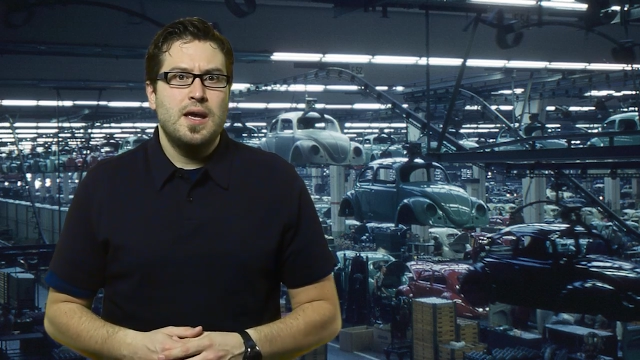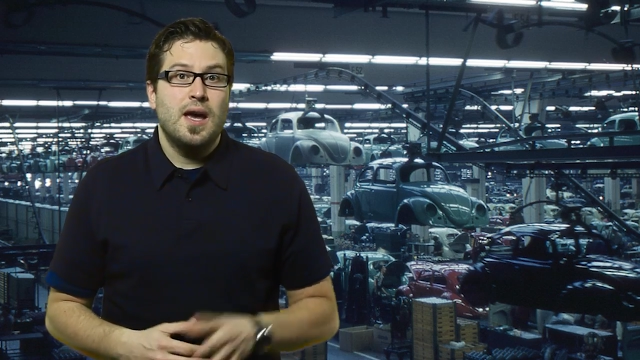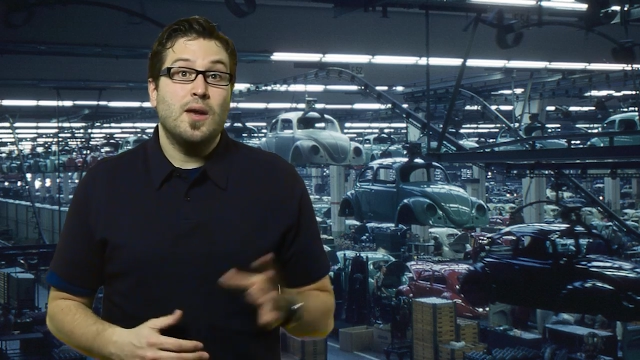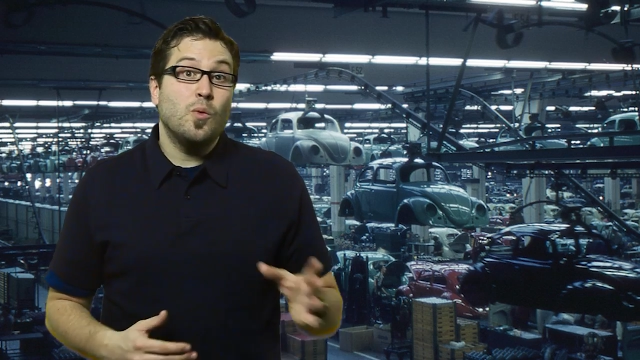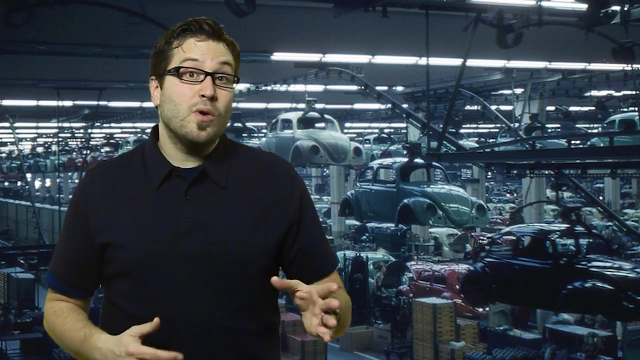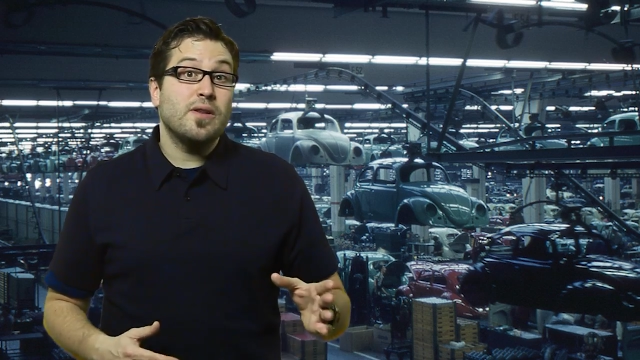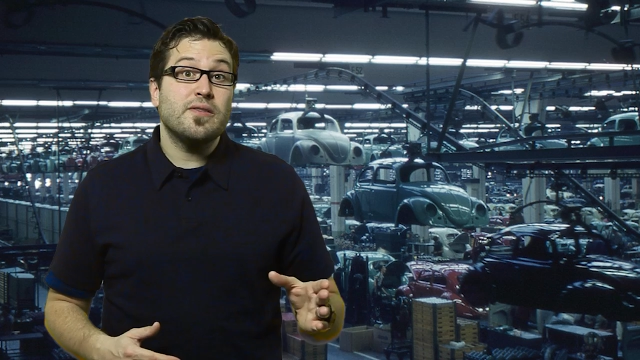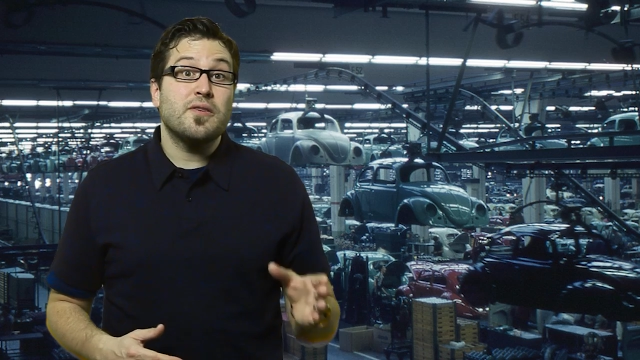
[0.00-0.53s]

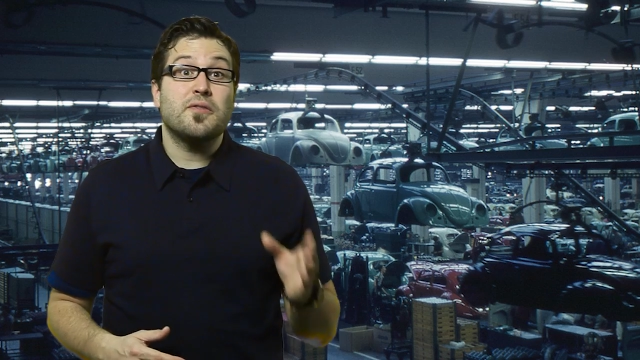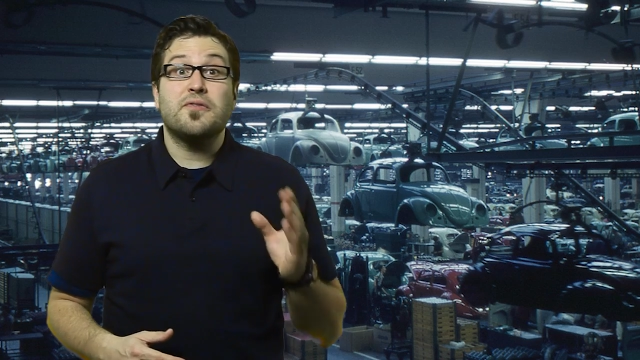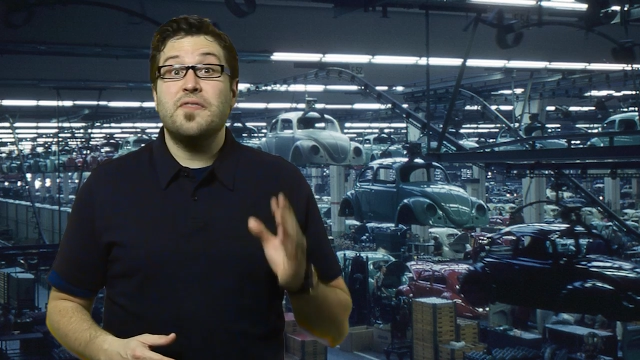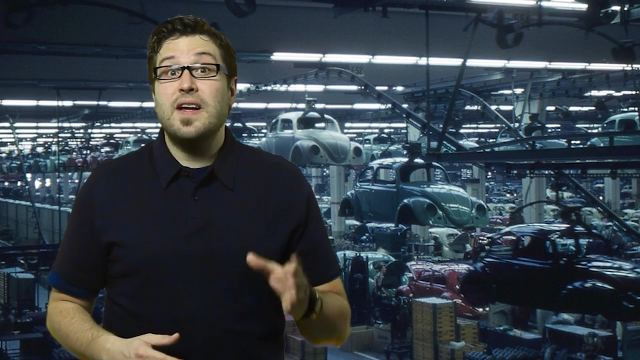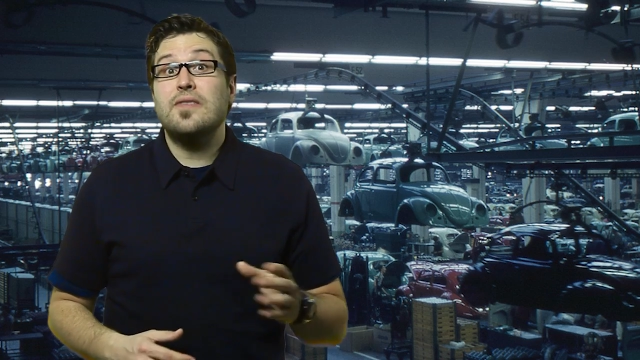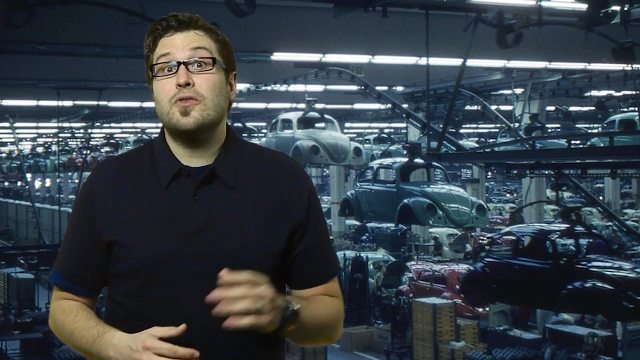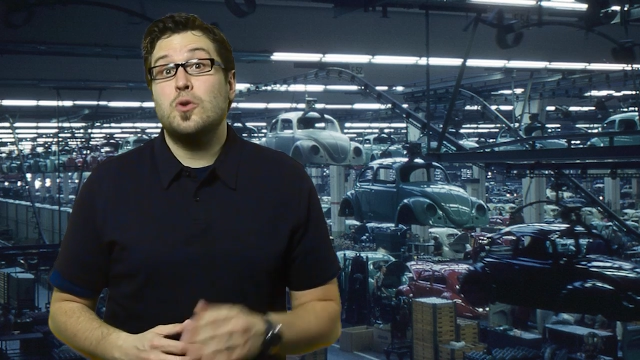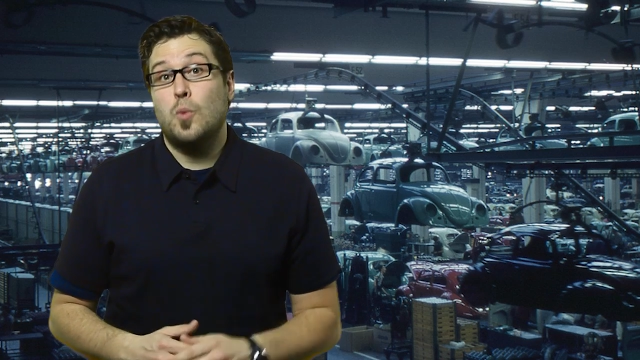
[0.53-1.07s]
and one of their
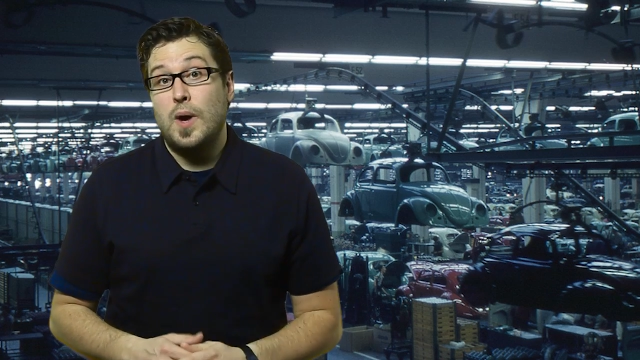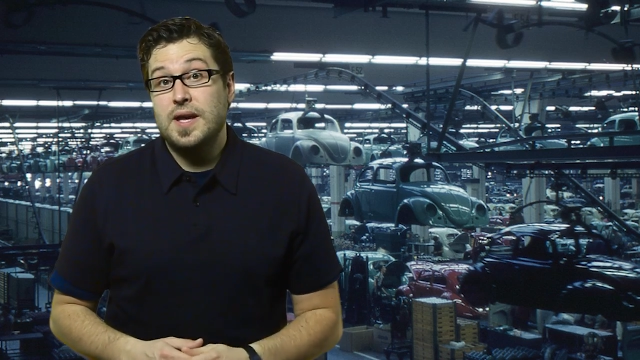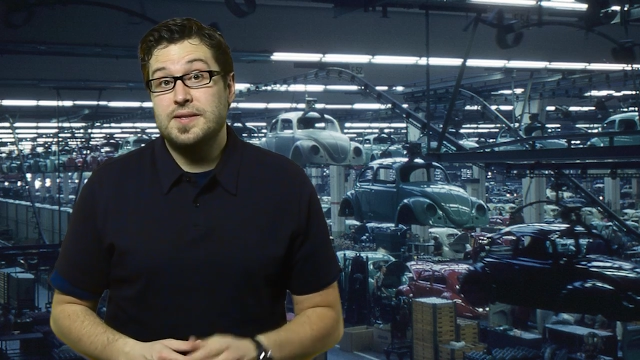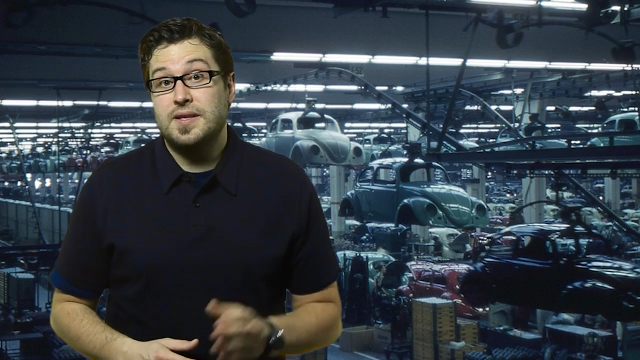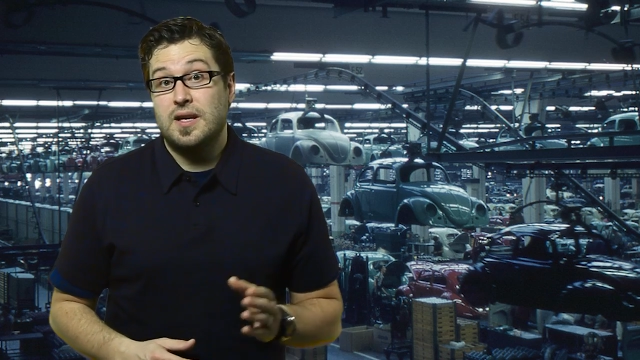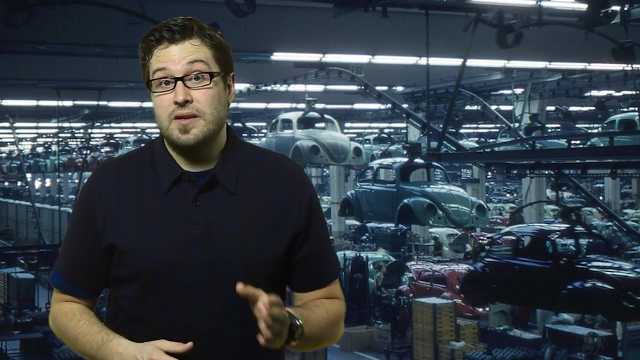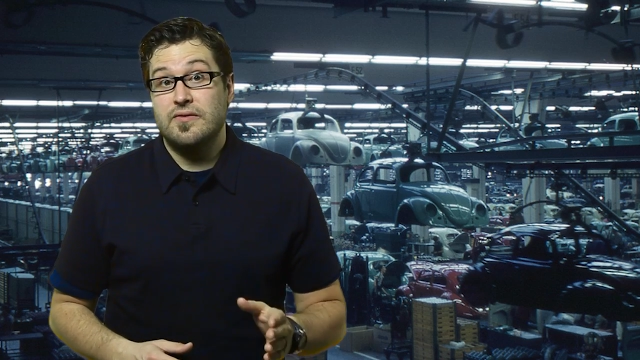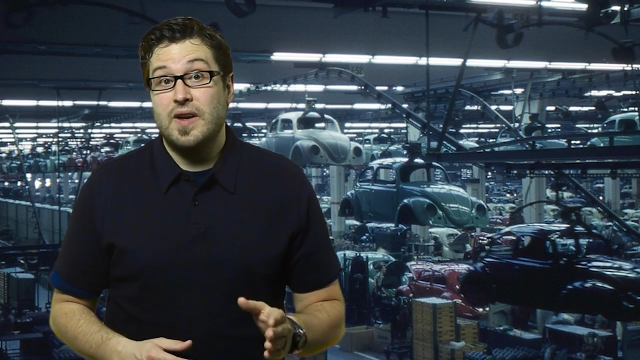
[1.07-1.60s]
favorite
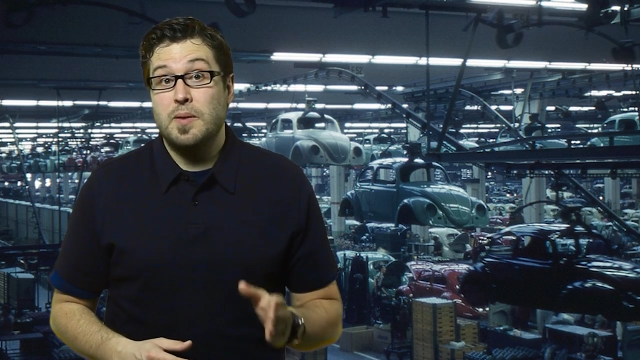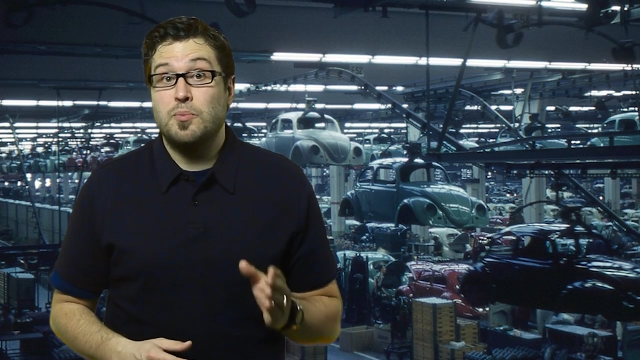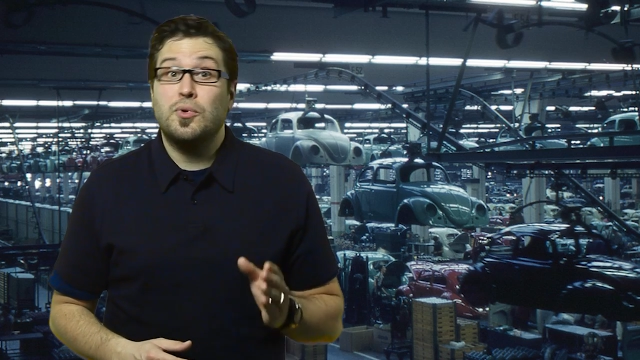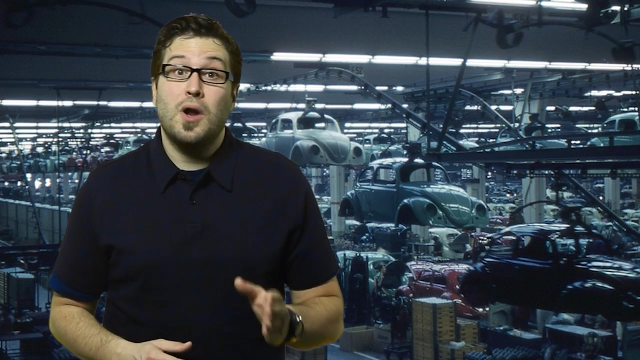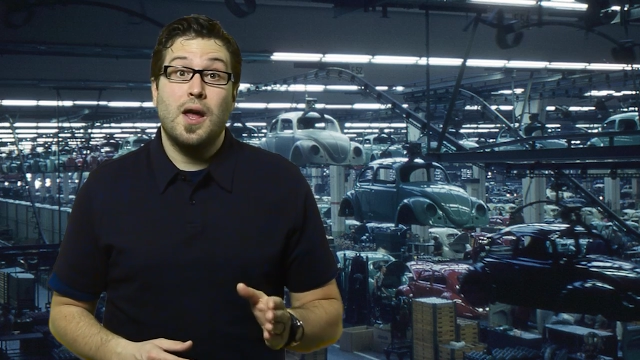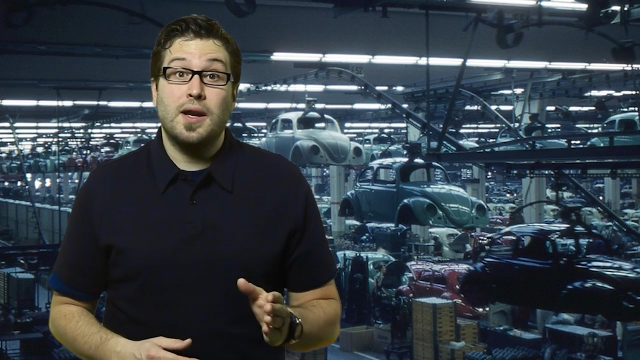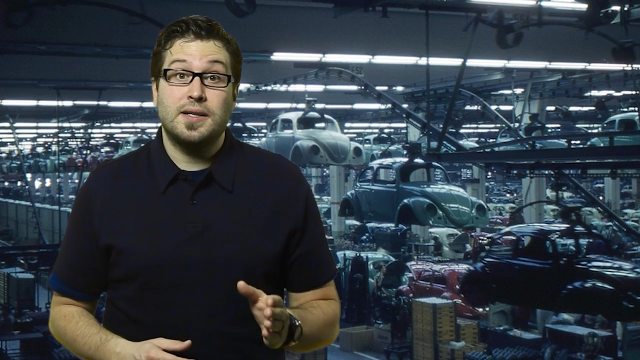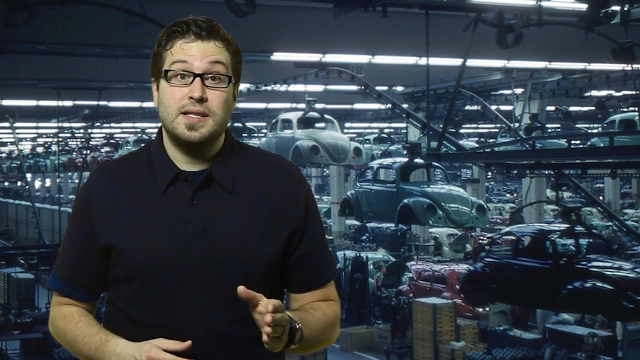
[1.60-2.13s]
ways to convey
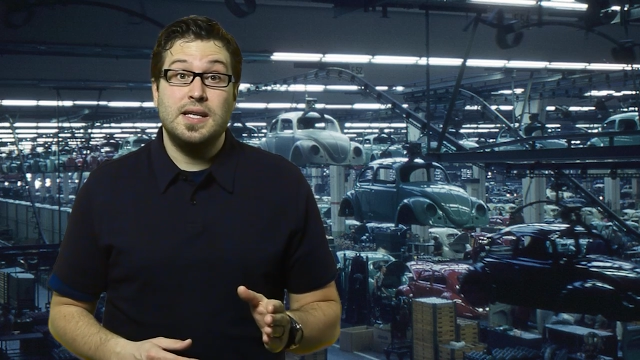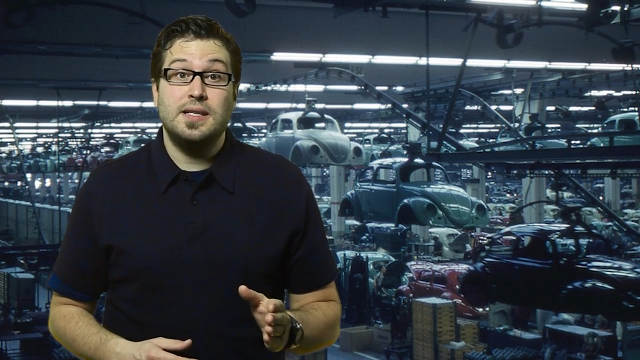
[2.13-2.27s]
product